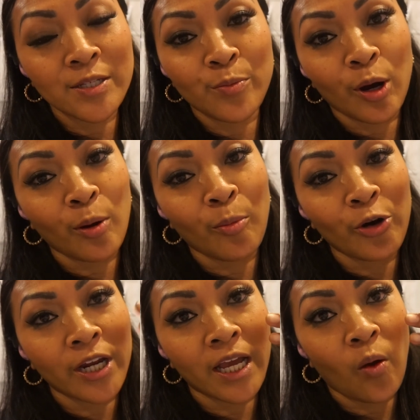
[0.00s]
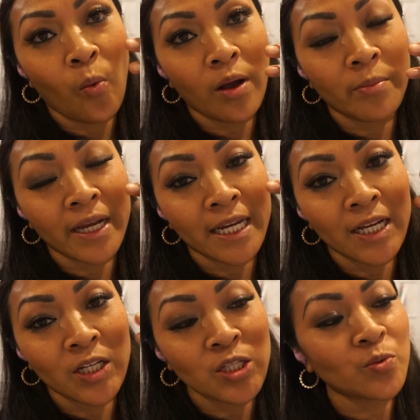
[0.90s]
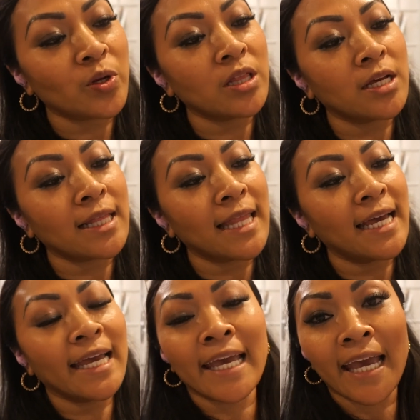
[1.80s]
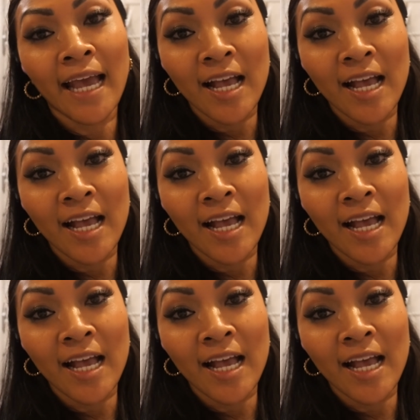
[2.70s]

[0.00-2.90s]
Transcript: tomorrow morning what my nails will look like.